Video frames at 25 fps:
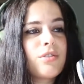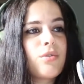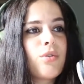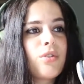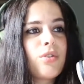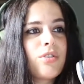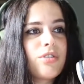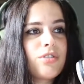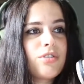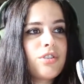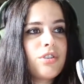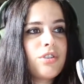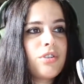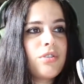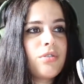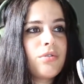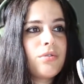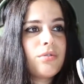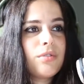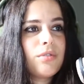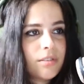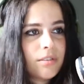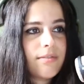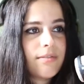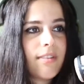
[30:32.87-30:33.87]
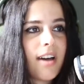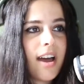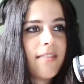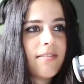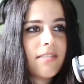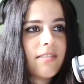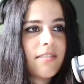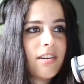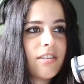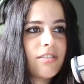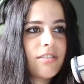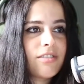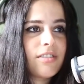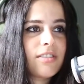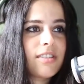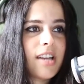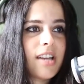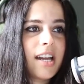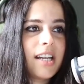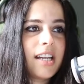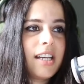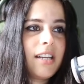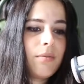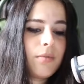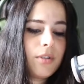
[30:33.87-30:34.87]
in order to survive in our
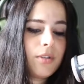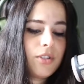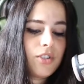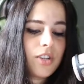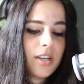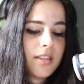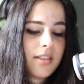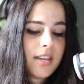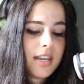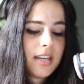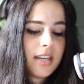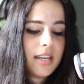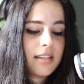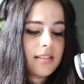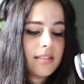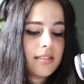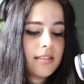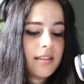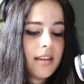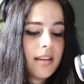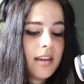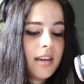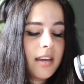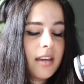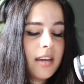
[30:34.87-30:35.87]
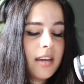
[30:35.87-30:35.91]
society, which I think is